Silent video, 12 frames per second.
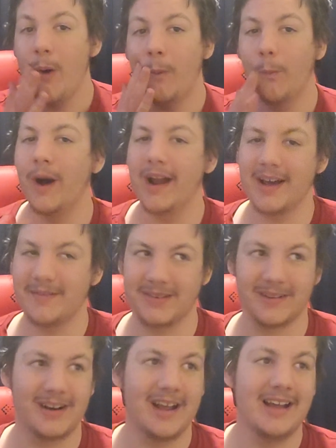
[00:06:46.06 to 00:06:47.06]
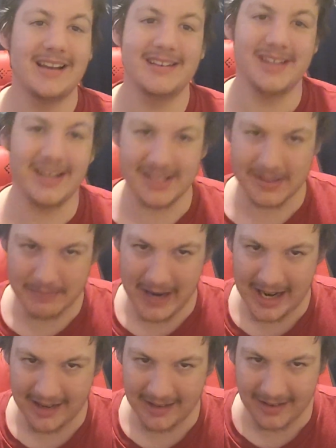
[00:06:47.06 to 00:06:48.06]
Whatever, doesn't
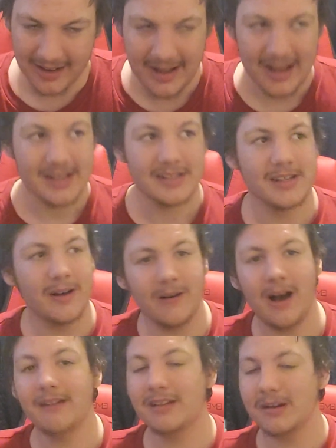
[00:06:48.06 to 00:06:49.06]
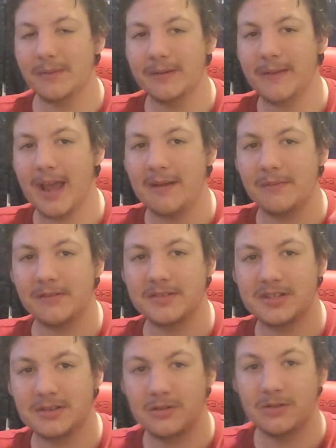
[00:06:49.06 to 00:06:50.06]
matter. So I'm gonna be able
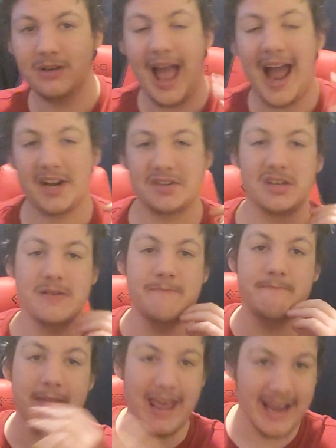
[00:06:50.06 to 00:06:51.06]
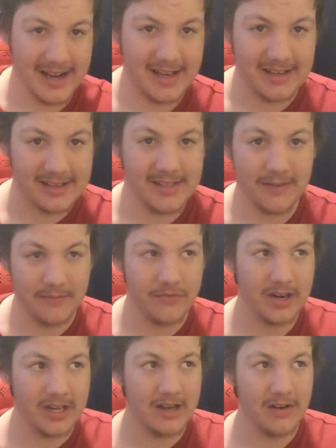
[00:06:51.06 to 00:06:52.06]
to actually make some
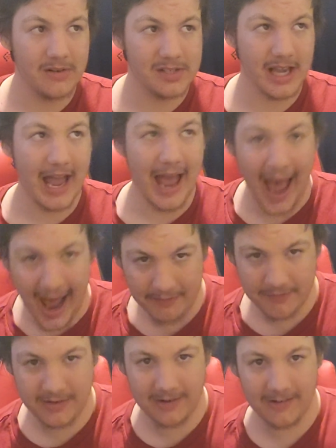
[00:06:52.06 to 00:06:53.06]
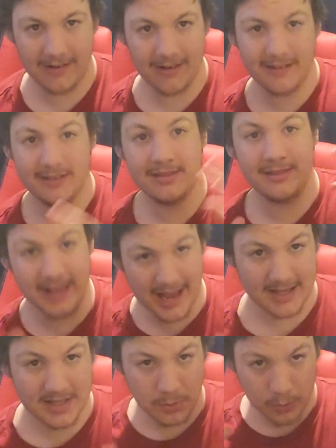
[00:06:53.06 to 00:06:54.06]
videos after
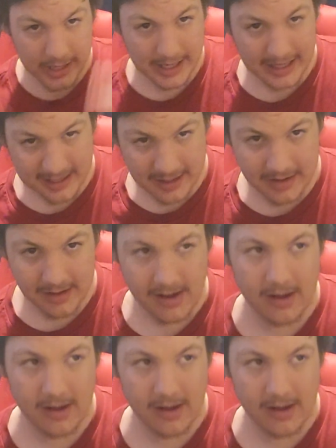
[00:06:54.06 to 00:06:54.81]
this week.